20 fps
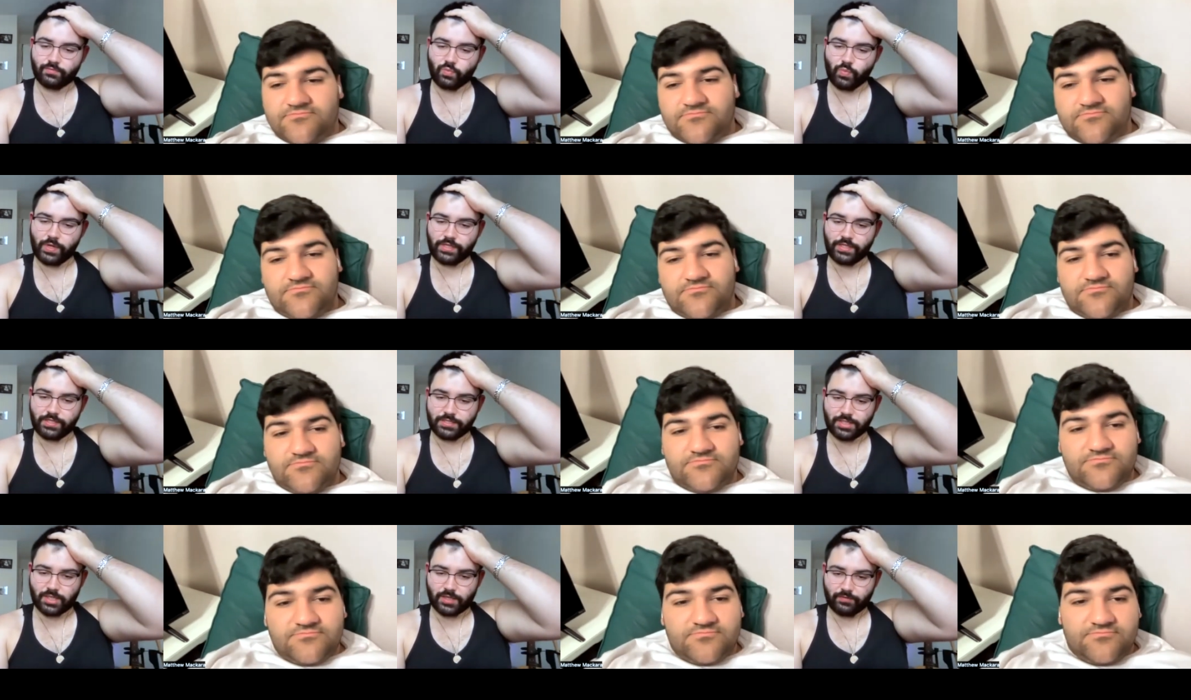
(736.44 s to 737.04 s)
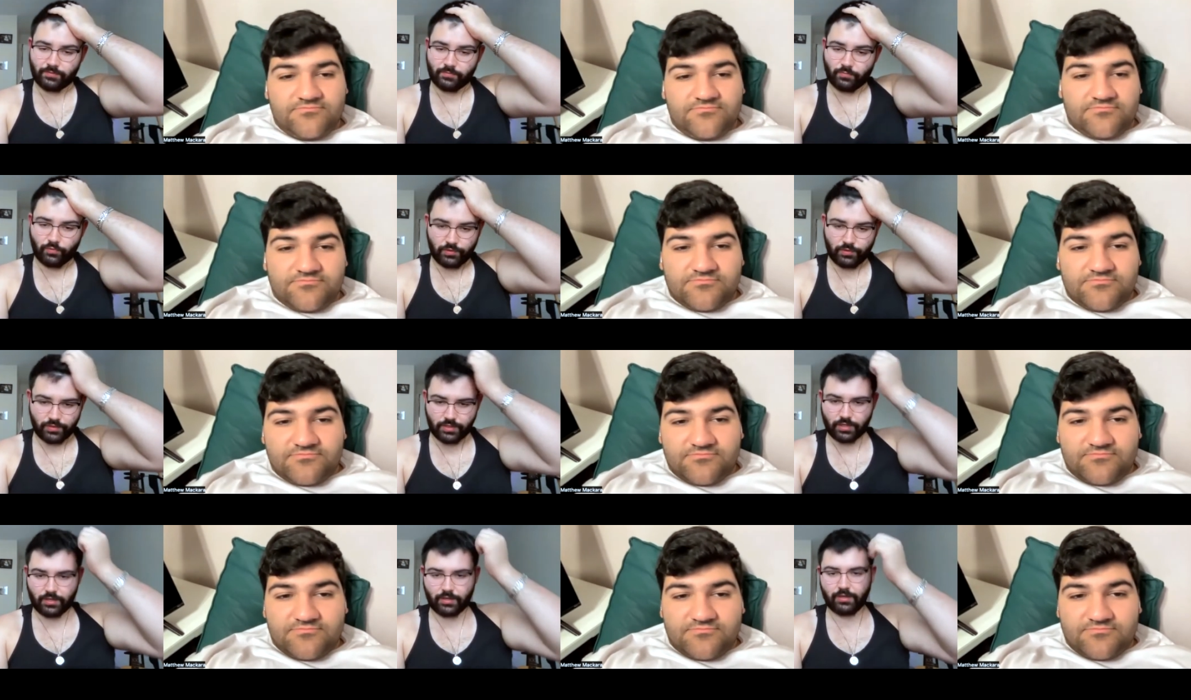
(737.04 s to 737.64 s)
Speaker 1: we deserve it more than
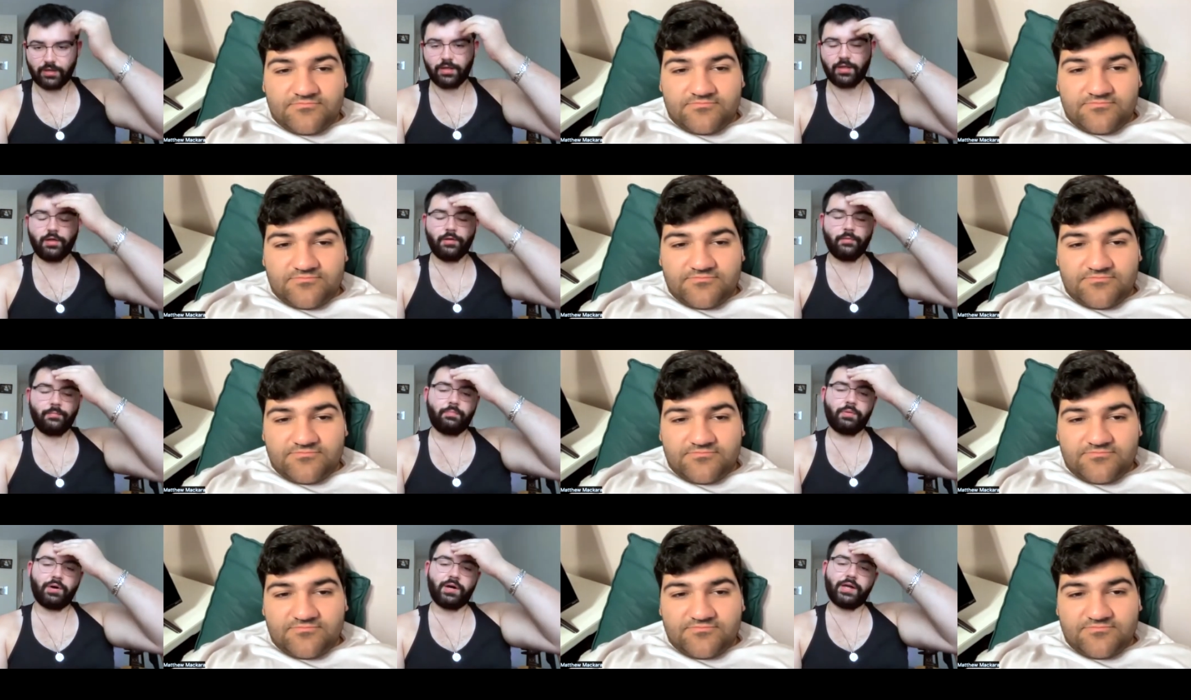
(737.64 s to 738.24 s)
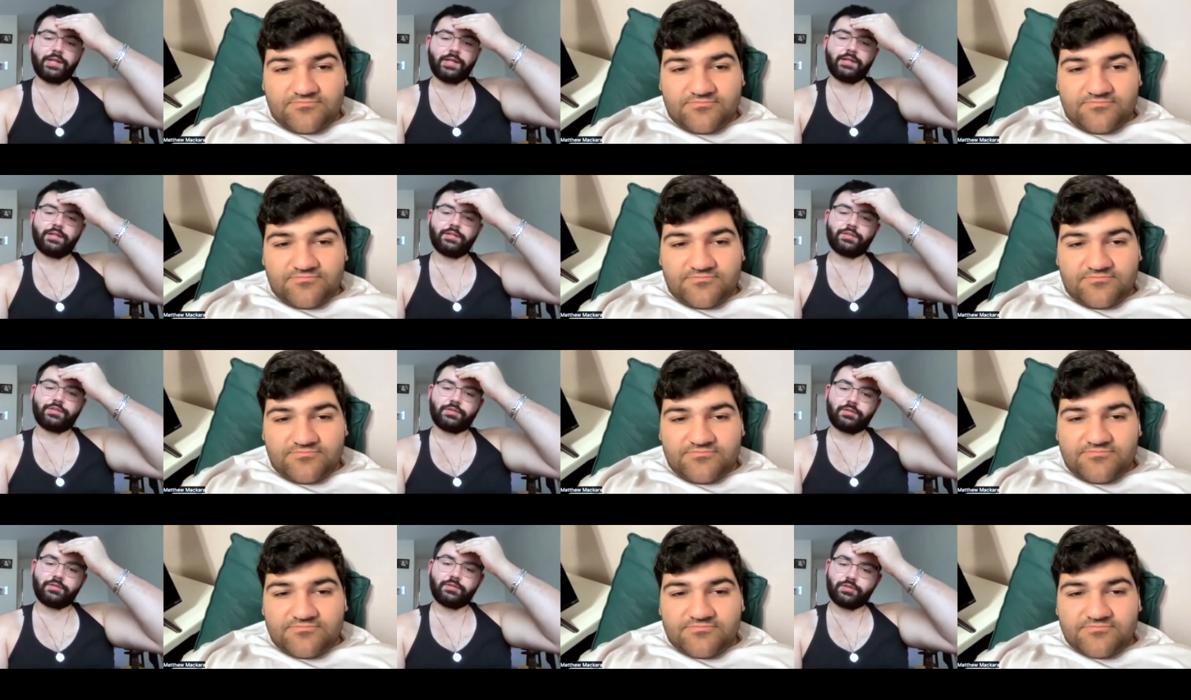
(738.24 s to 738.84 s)
her, but
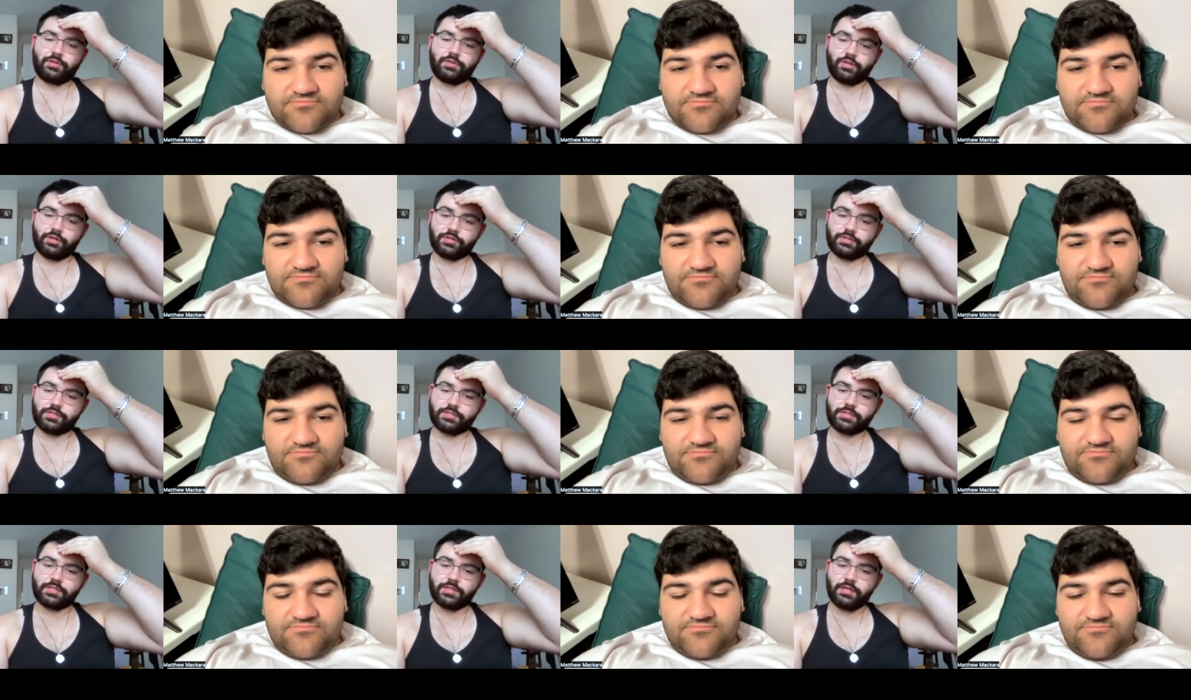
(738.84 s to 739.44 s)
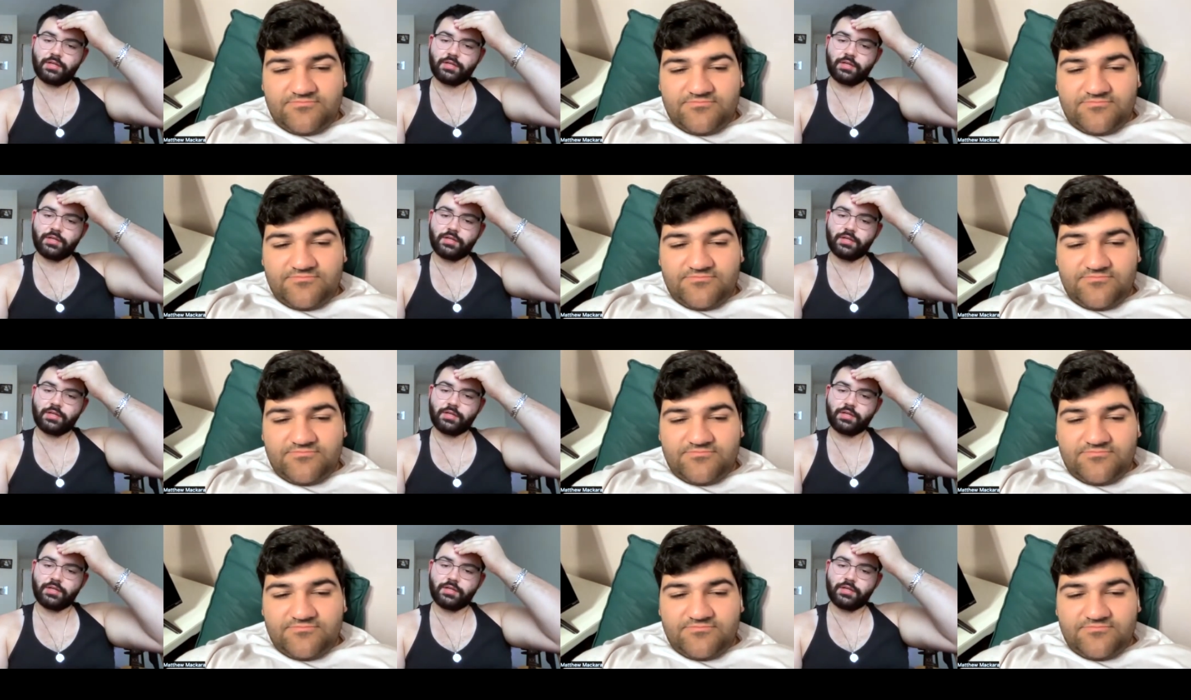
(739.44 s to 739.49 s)
there's